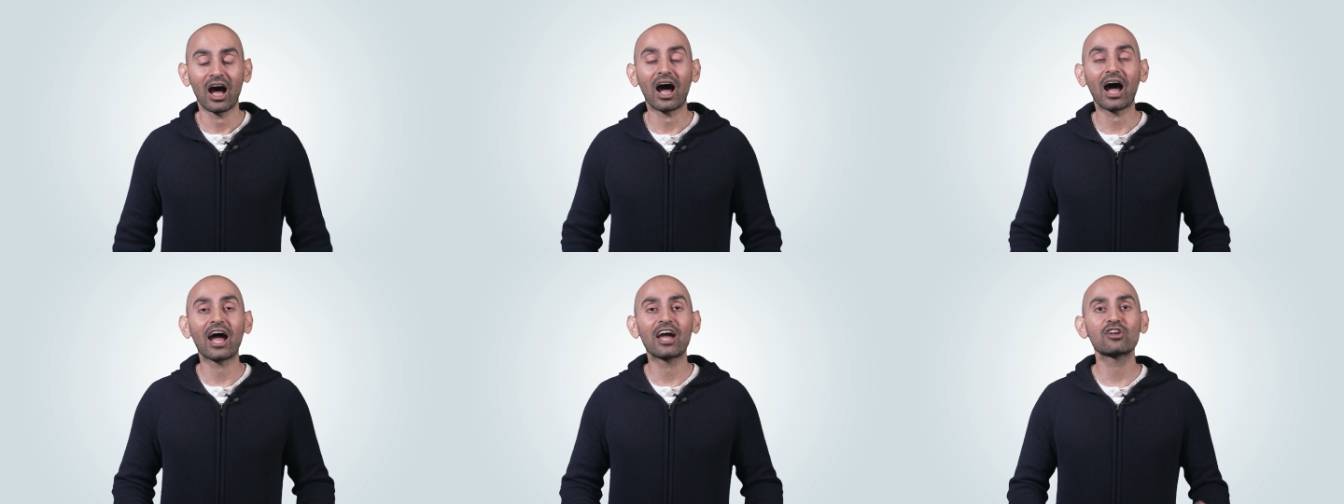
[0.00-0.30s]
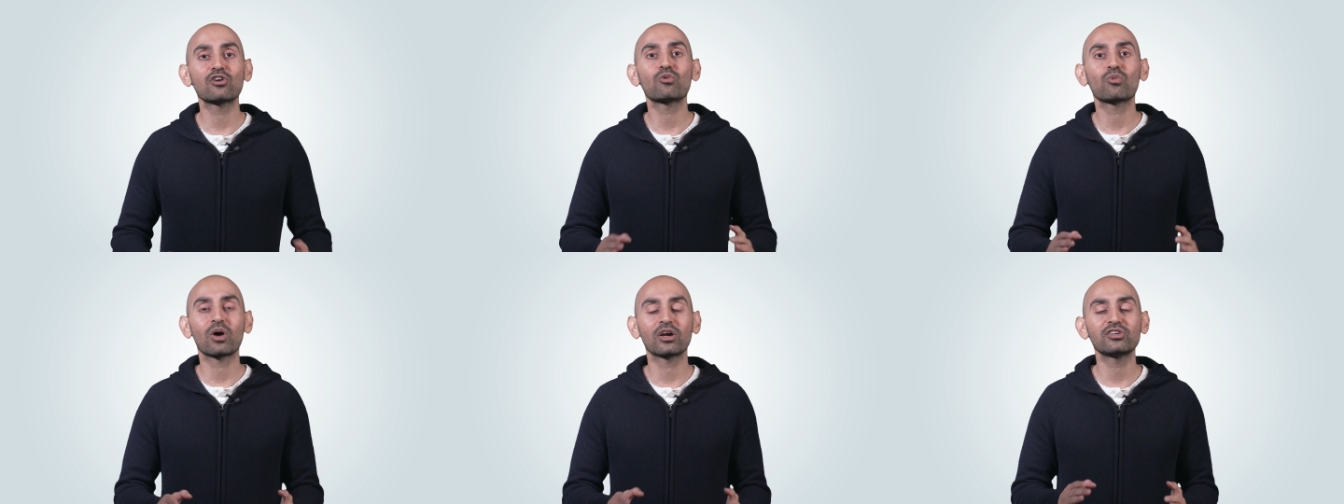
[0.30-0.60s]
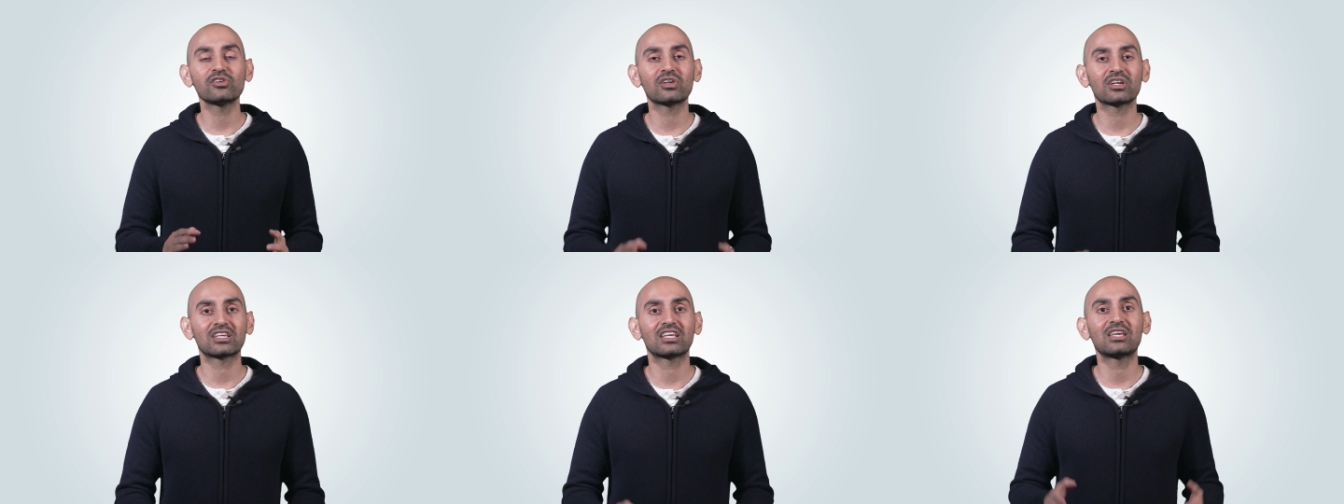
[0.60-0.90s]
I don't
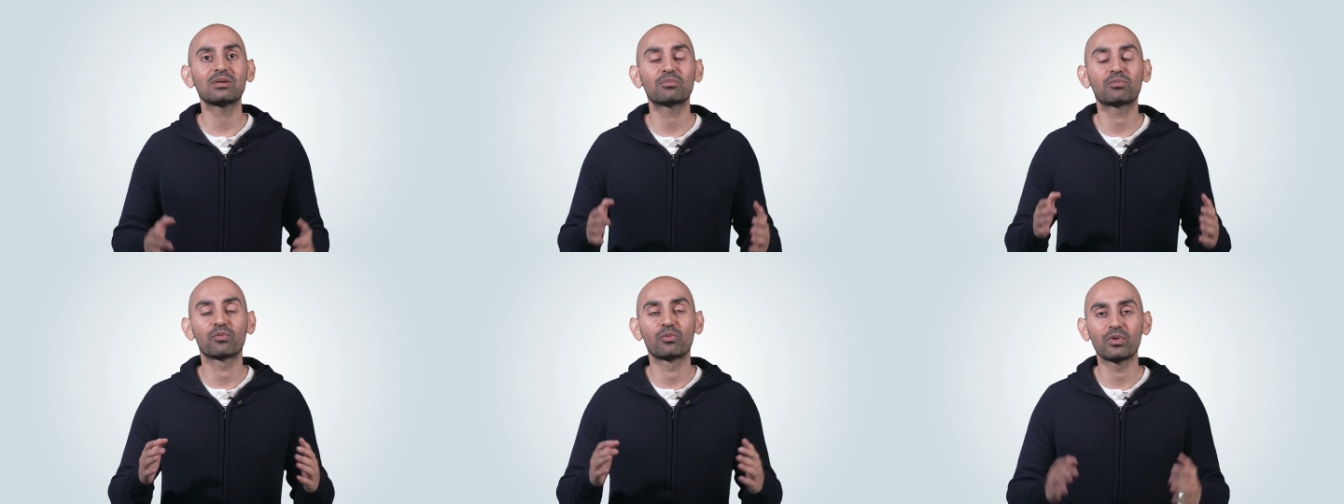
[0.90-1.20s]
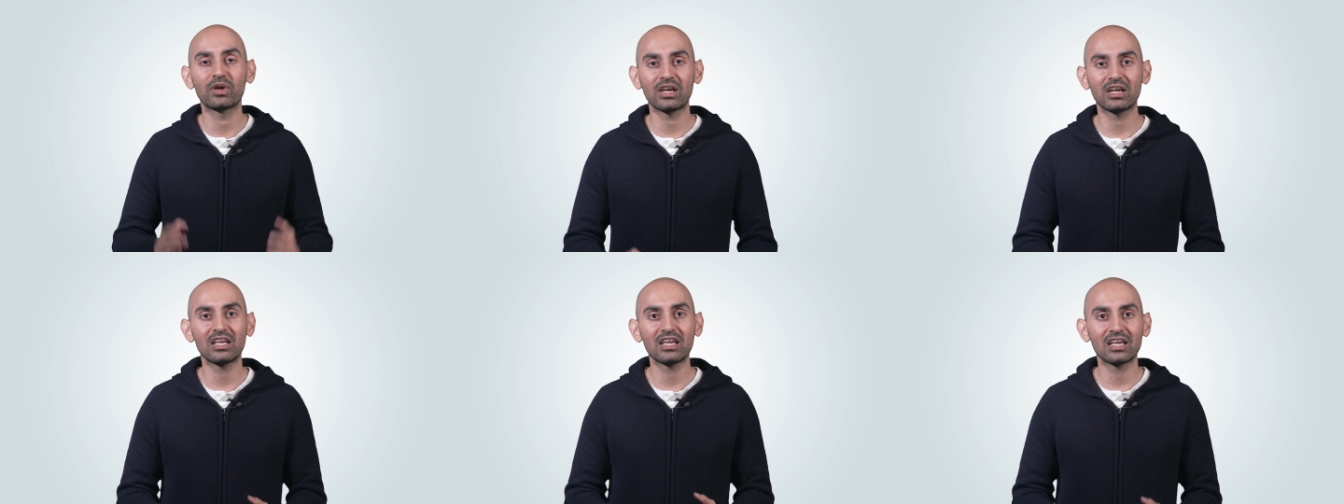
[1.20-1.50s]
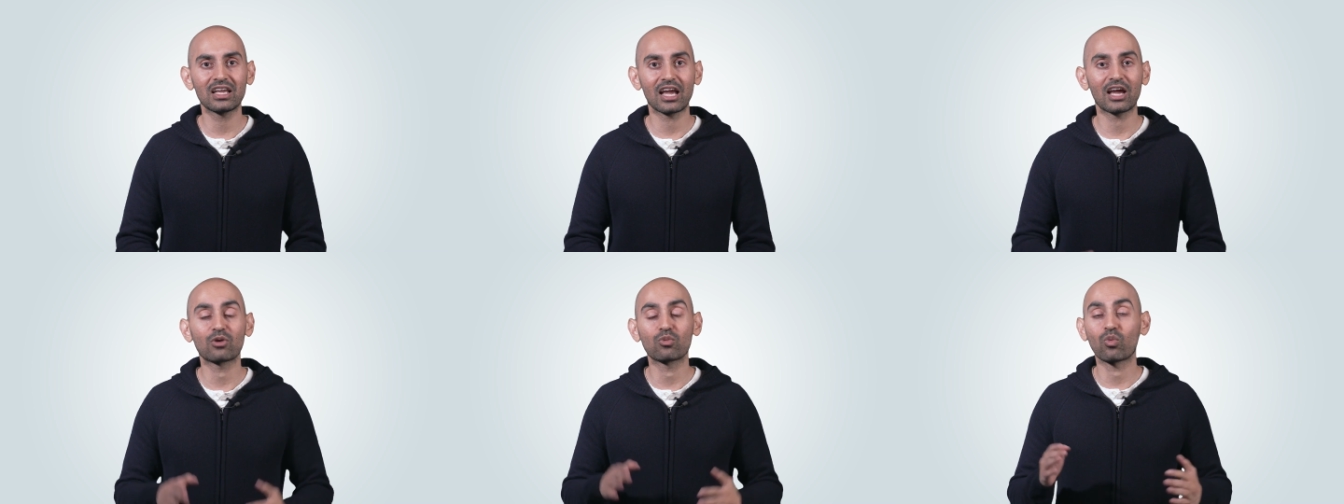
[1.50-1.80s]
want you to keep
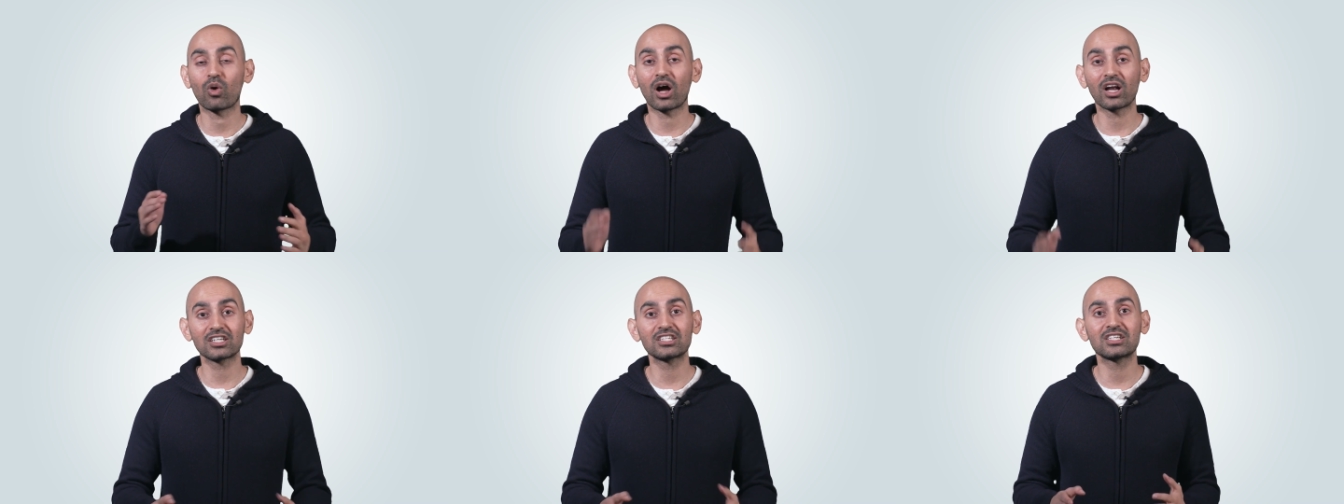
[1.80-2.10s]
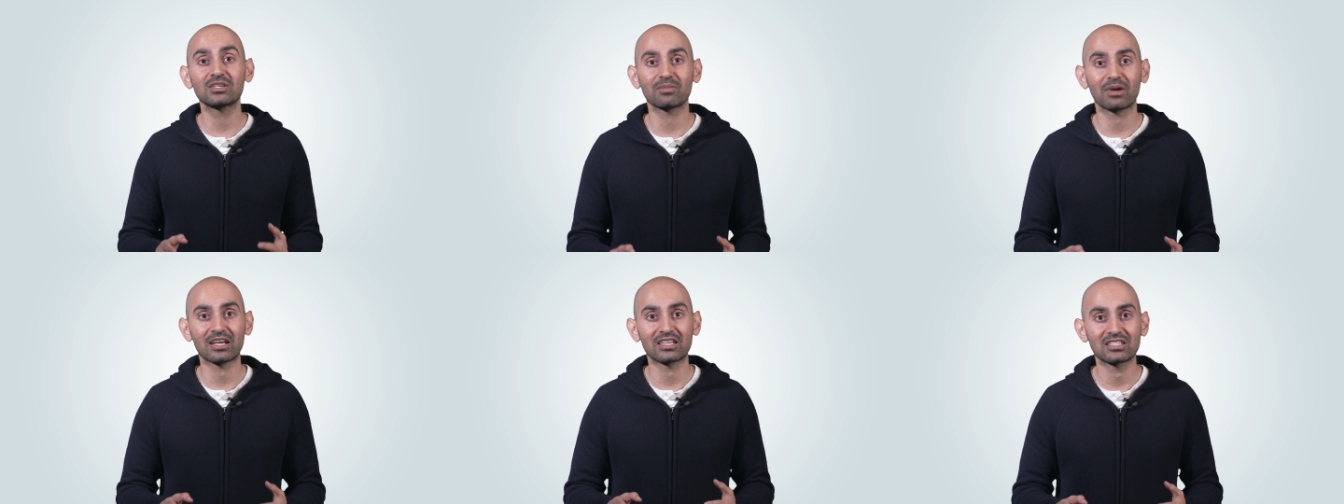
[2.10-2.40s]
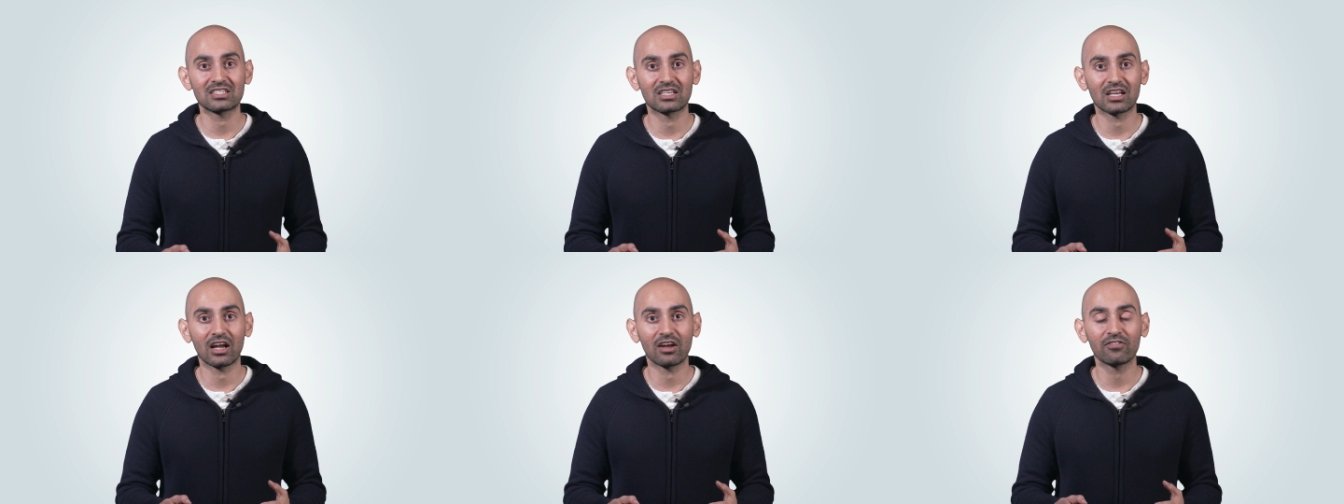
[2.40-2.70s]
reading and watching my
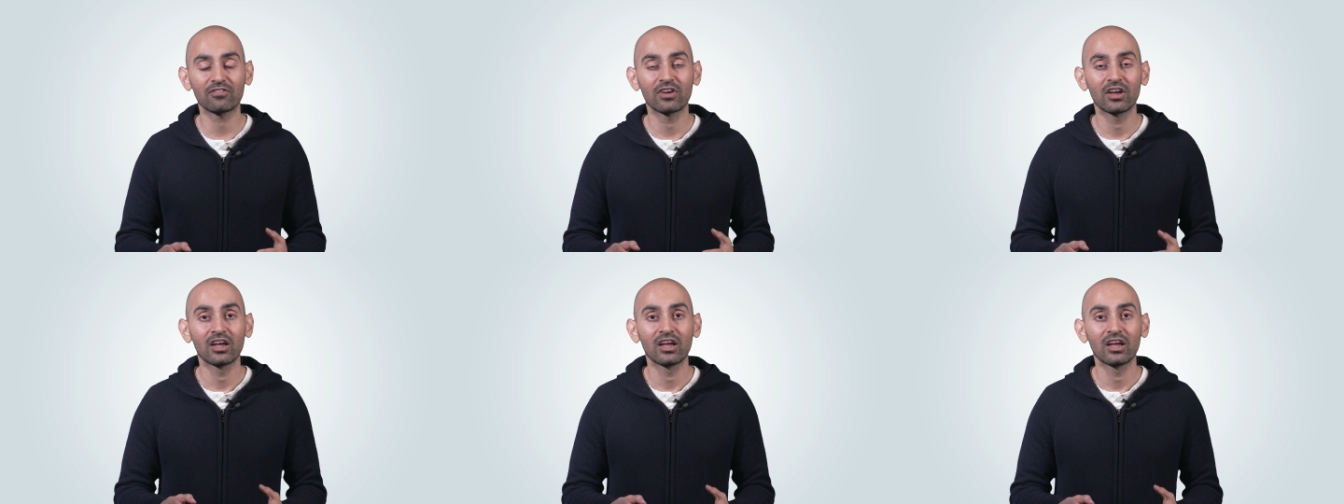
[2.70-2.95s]
stuff